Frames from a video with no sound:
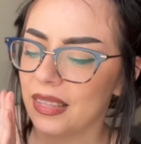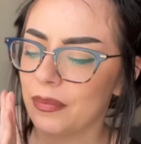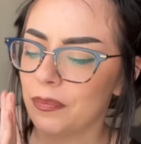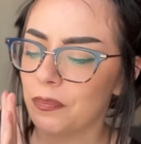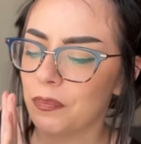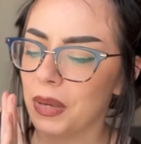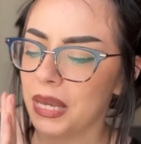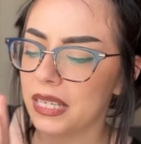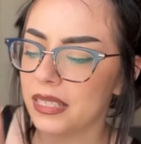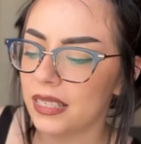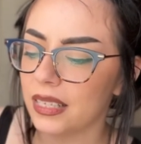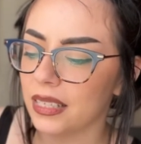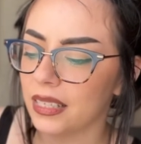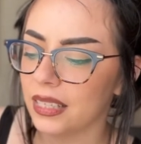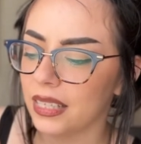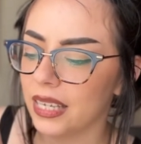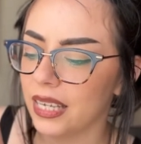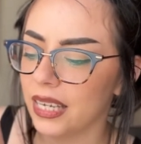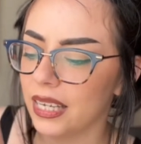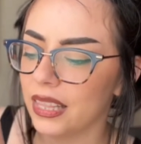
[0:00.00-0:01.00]

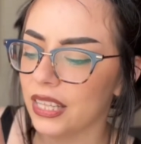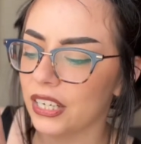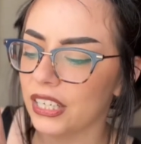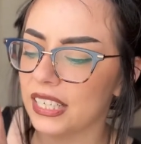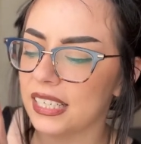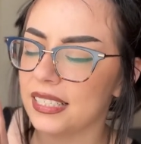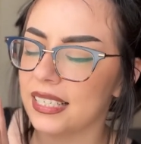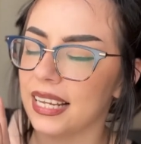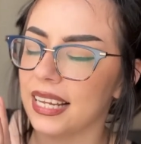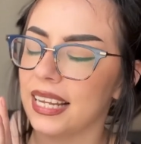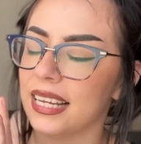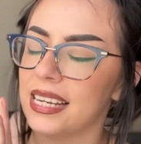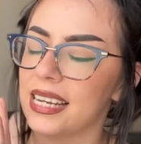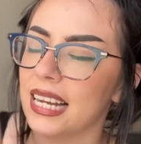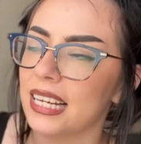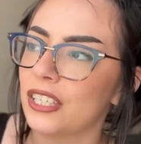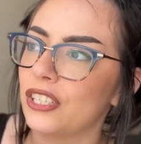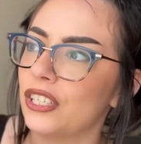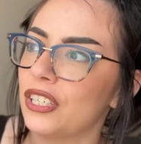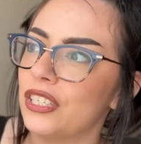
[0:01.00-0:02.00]
basically there is a
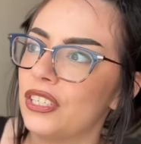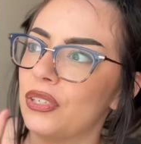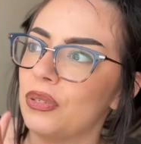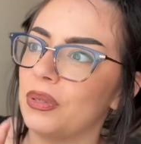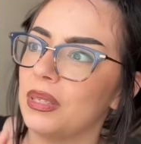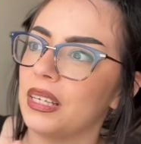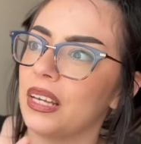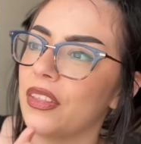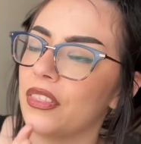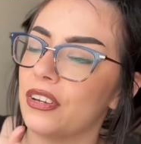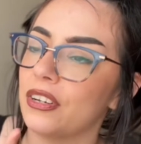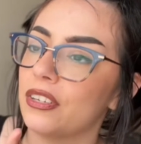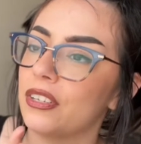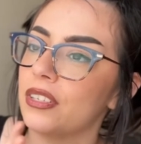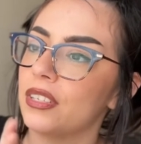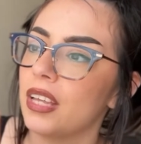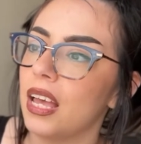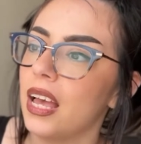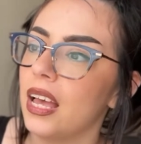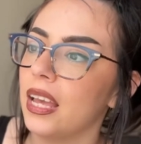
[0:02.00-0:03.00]
connection to the other
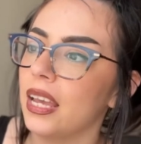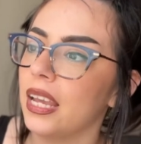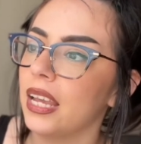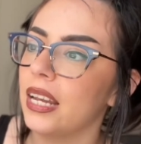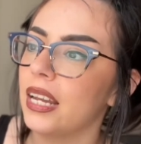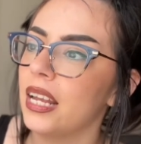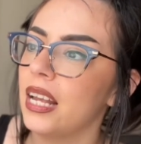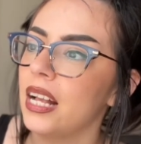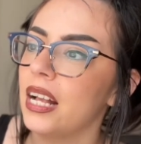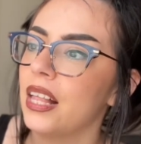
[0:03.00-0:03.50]
side.